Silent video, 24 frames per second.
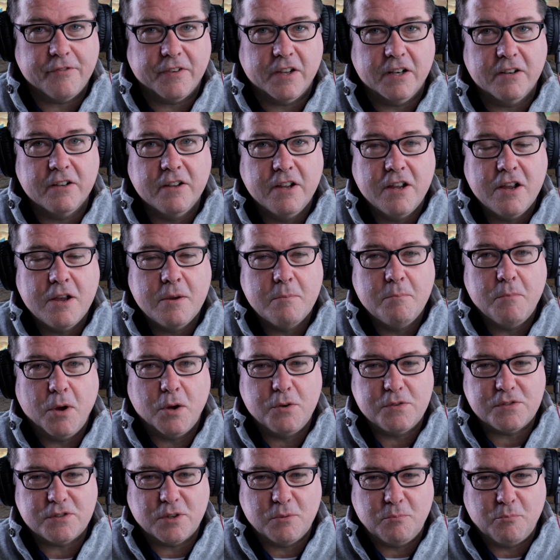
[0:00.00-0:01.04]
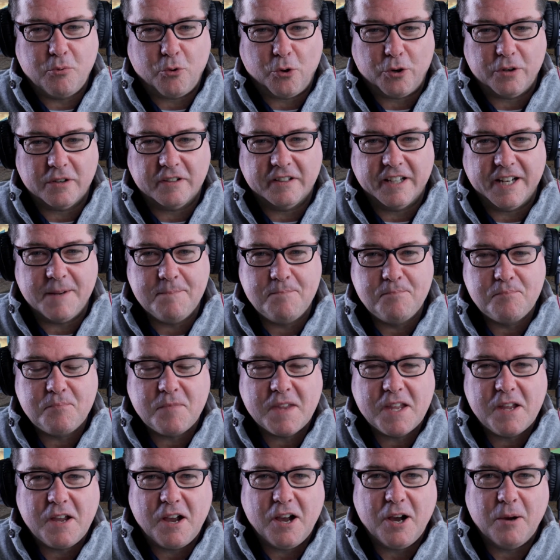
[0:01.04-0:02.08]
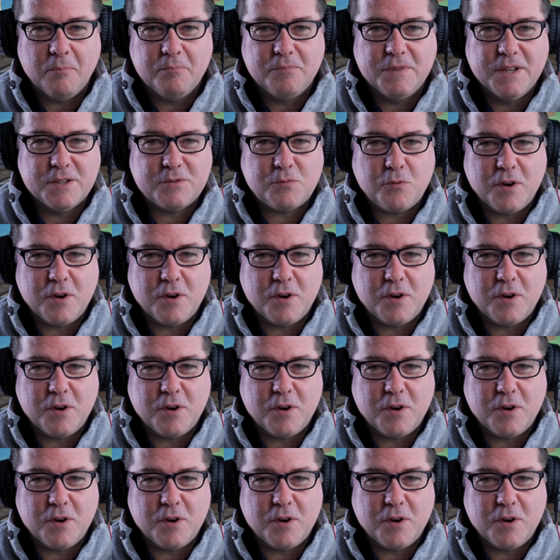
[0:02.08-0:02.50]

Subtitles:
And most importantly, this